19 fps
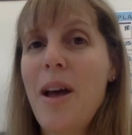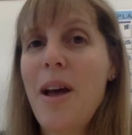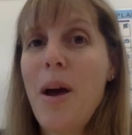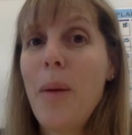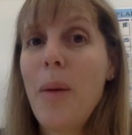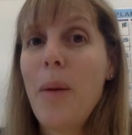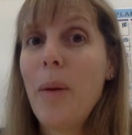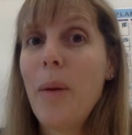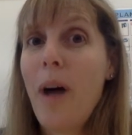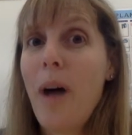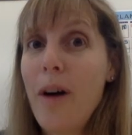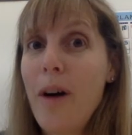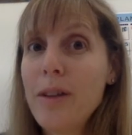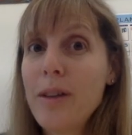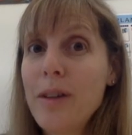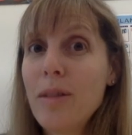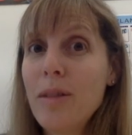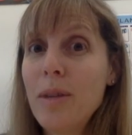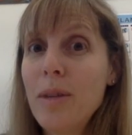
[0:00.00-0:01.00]
We'll also
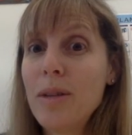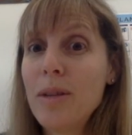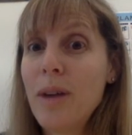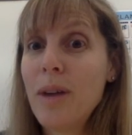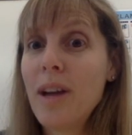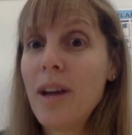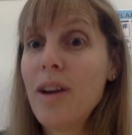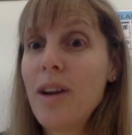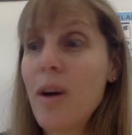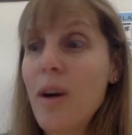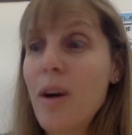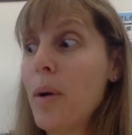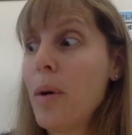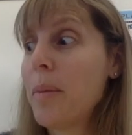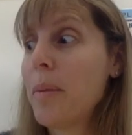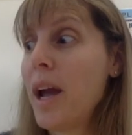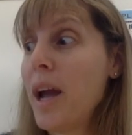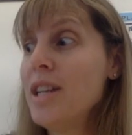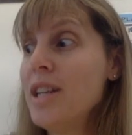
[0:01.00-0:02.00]
be doing notebook
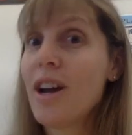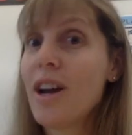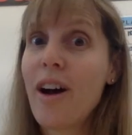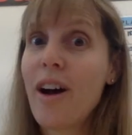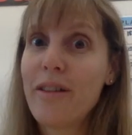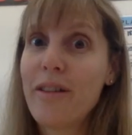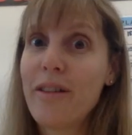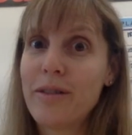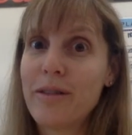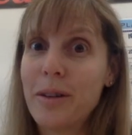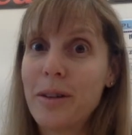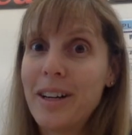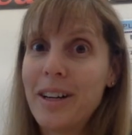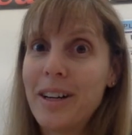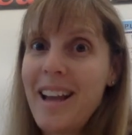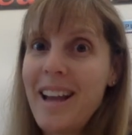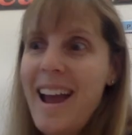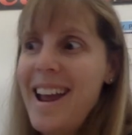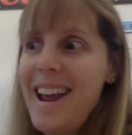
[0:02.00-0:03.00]
page
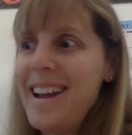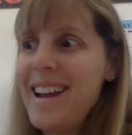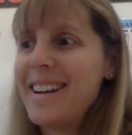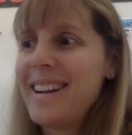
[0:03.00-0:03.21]
48.